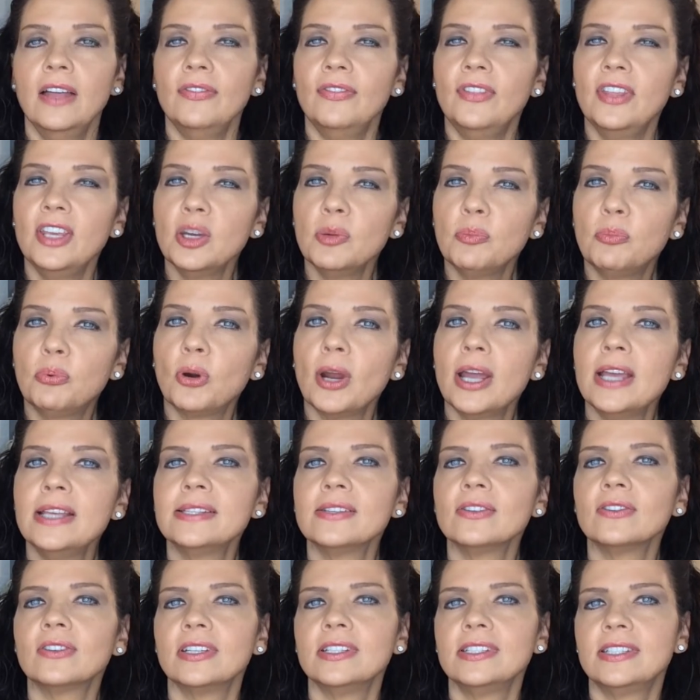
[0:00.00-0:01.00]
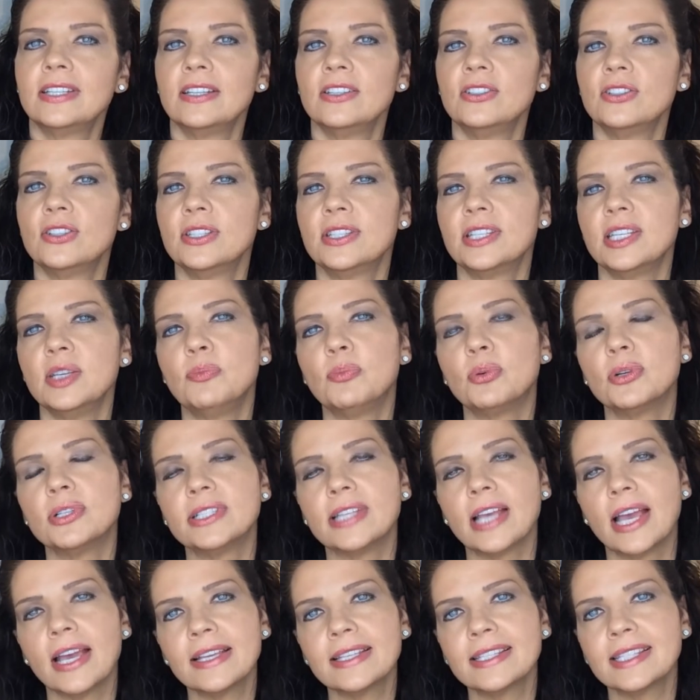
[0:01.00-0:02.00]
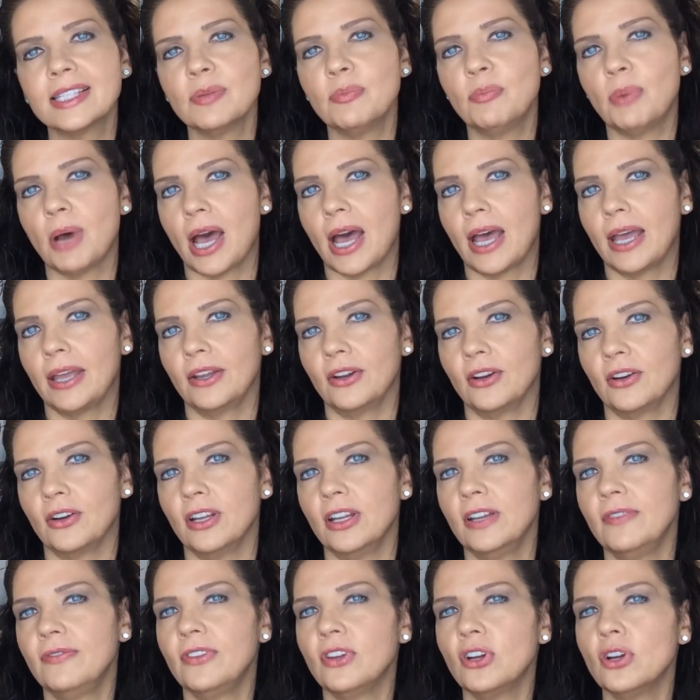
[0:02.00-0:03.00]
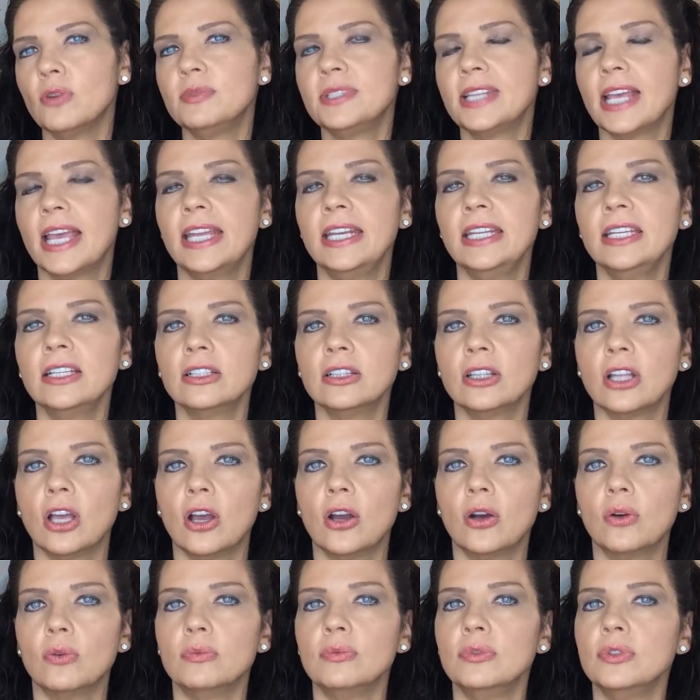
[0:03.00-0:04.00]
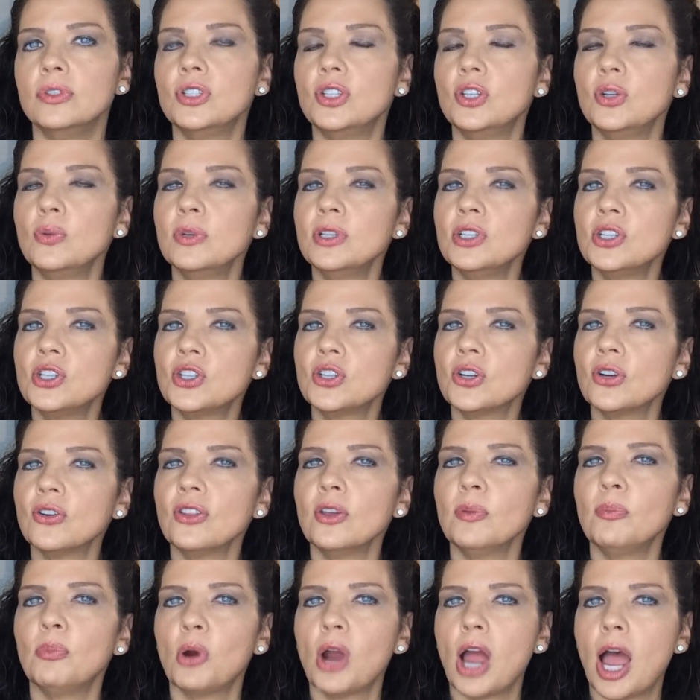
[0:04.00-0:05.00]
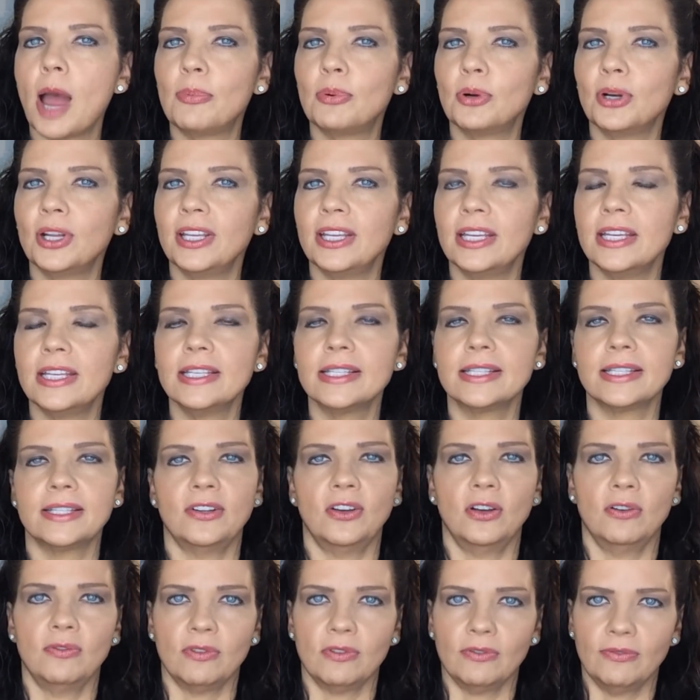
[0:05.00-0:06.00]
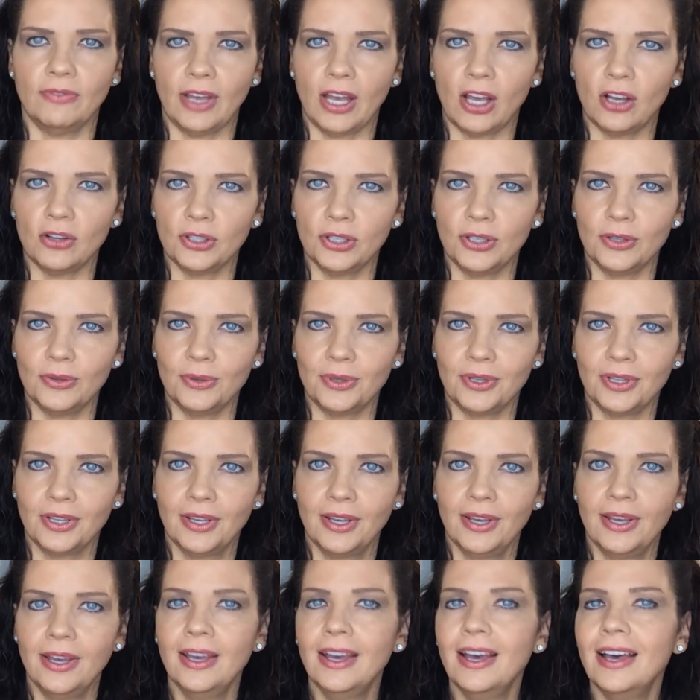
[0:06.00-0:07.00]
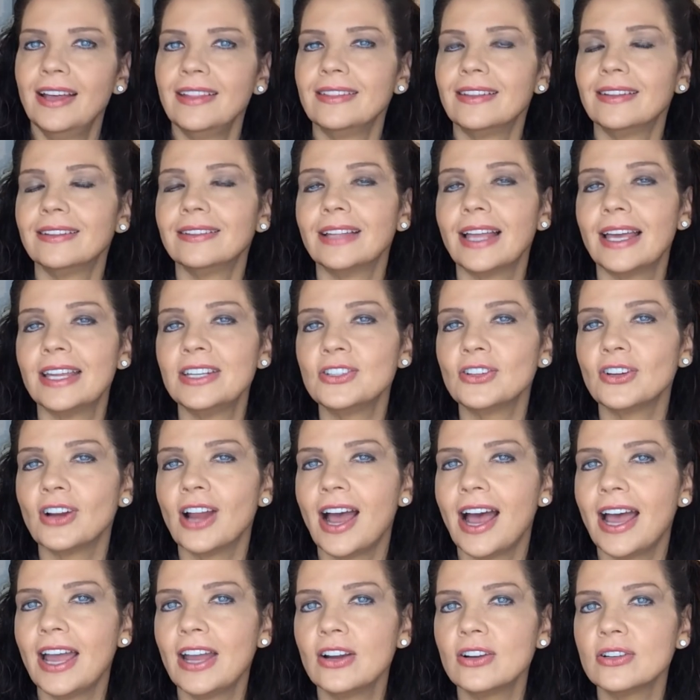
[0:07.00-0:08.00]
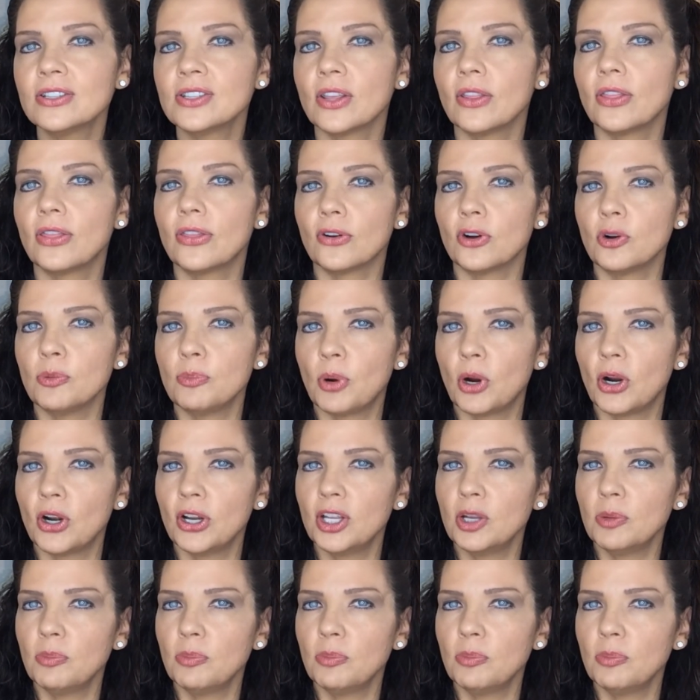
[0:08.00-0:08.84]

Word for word: The appraisal contingency protects the buyer if they're obtaining a loan to ensure the property isn't overvalued. The lender hires a third-party